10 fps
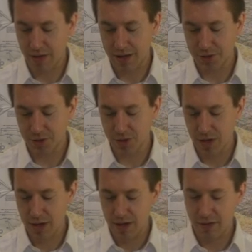that's
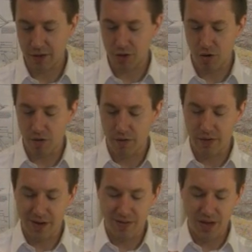
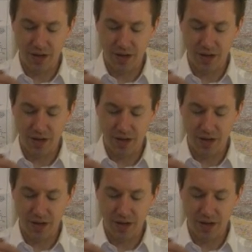the